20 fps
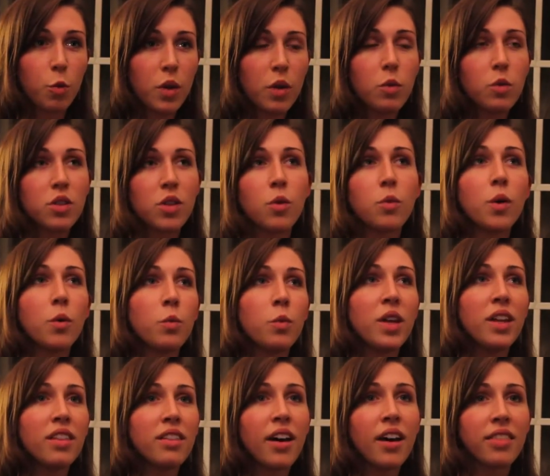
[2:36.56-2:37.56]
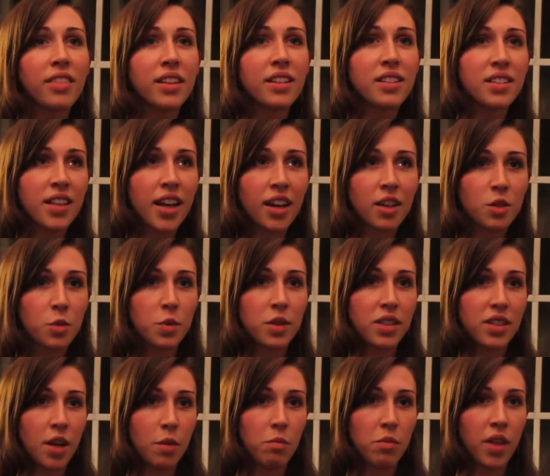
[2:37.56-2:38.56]
so what we thought that sex was
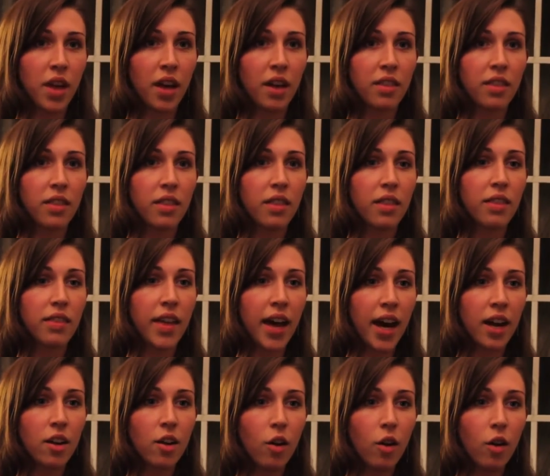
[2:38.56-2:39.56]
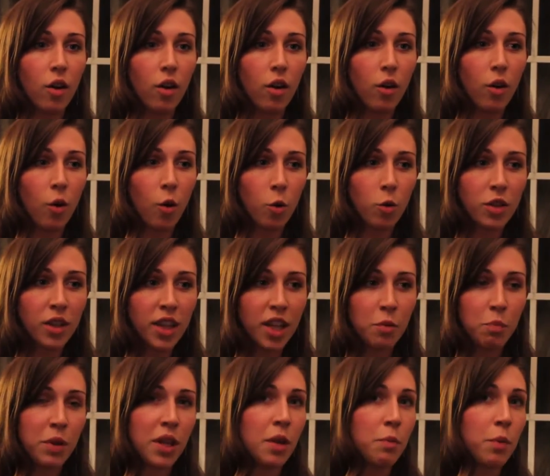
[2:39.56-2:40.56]
something that
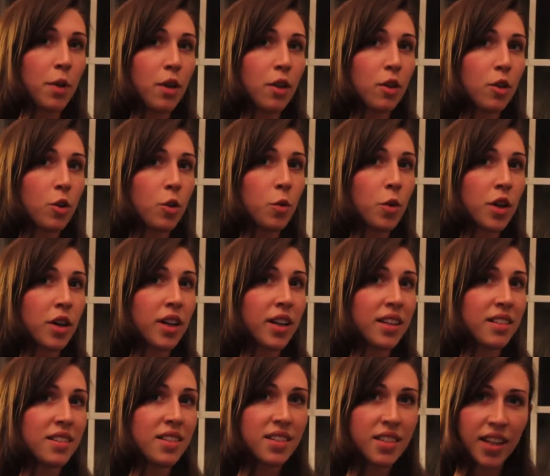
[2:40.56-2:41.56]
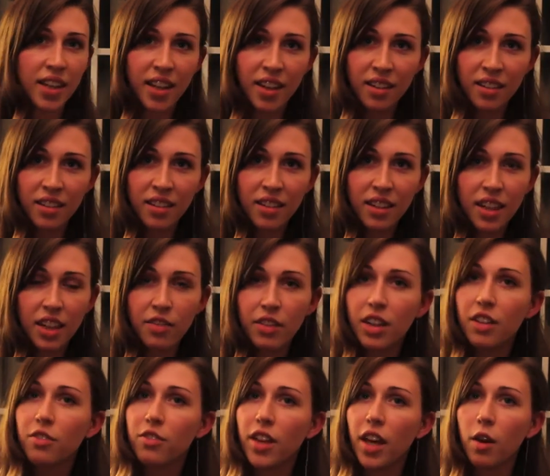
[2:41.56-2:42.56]
only people who were in sin, even
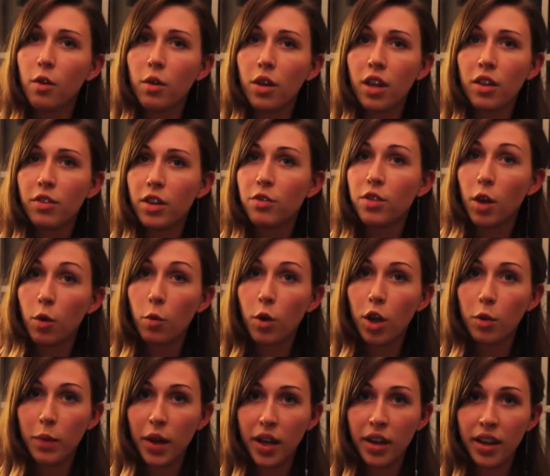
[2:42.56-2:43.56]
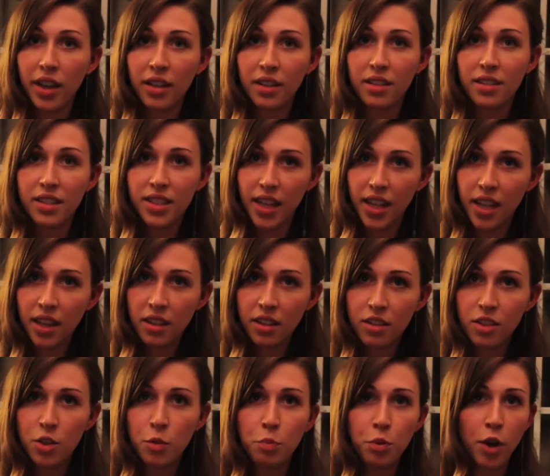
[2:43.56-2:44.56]
if they were married,
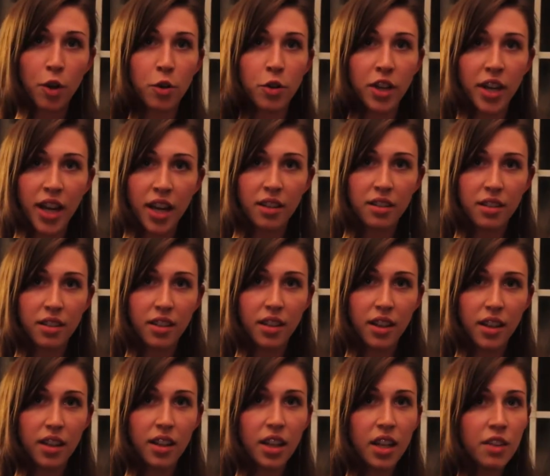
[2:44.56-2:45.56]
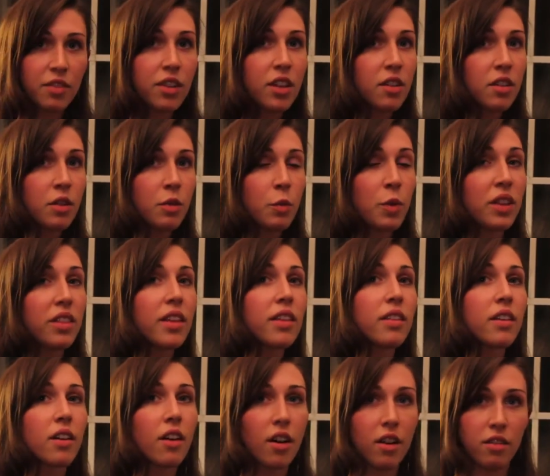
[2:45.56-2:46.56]
did to procreate. Even within
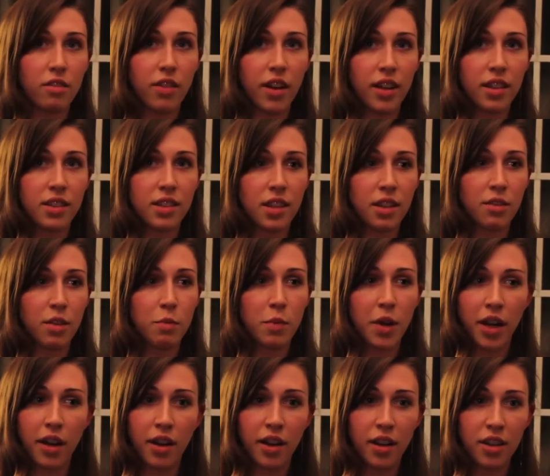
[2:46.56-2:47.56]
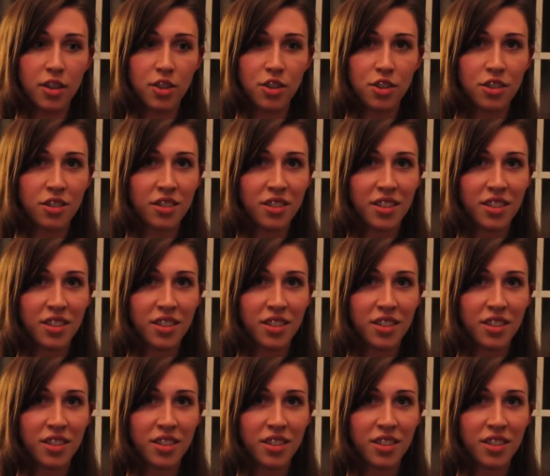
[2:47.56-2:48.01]
the confines of a marriage,